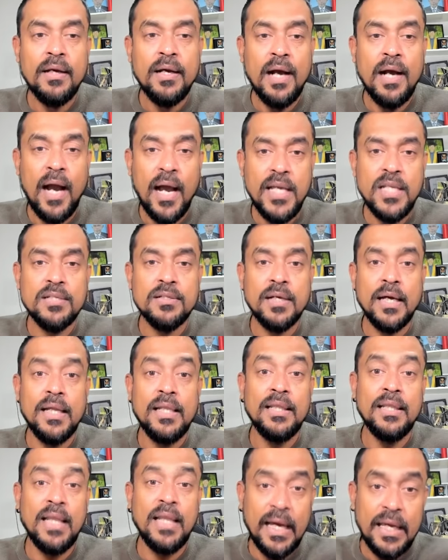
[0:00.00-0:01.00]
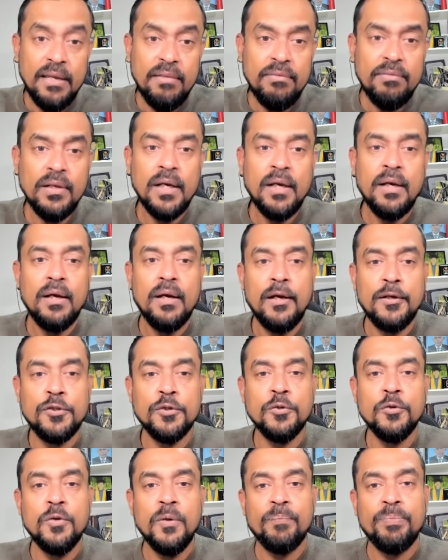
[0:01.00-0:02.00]
Hydra live
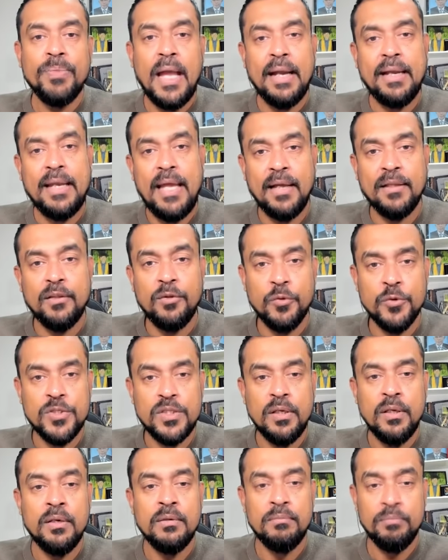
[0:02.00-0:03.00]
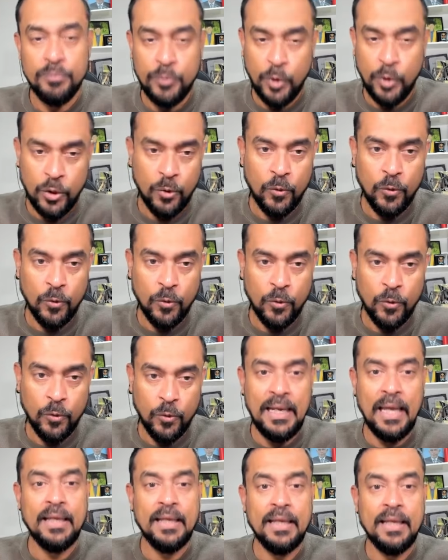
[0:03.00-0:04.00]
to attack those protocols
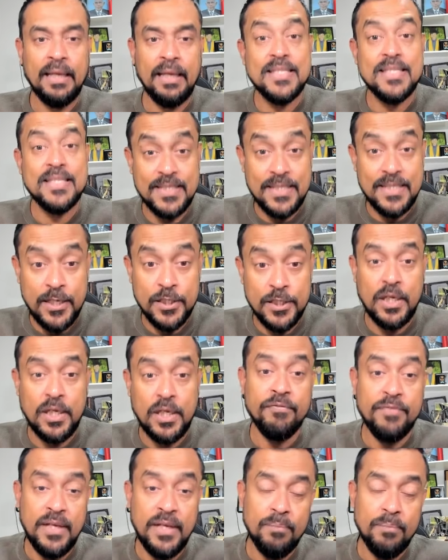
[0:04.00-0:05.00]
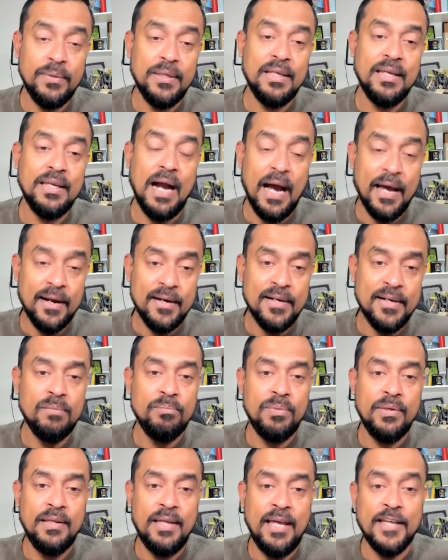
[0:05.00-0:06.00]
like SSH, FTP,
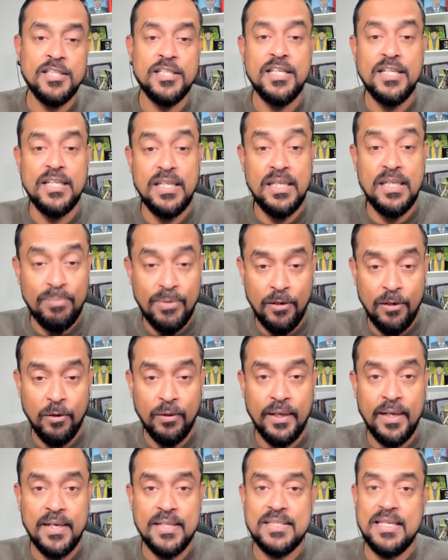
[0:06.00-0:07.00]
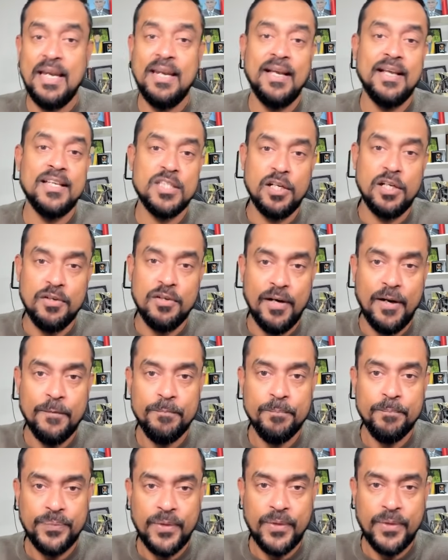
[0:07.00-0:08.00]
RDP, HTTP logins, and etc.
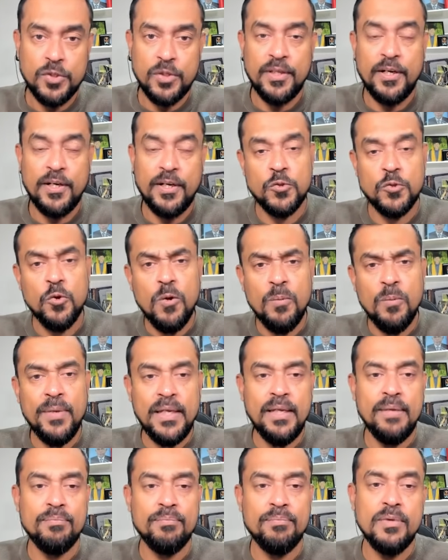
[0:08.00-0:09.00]
So there are so many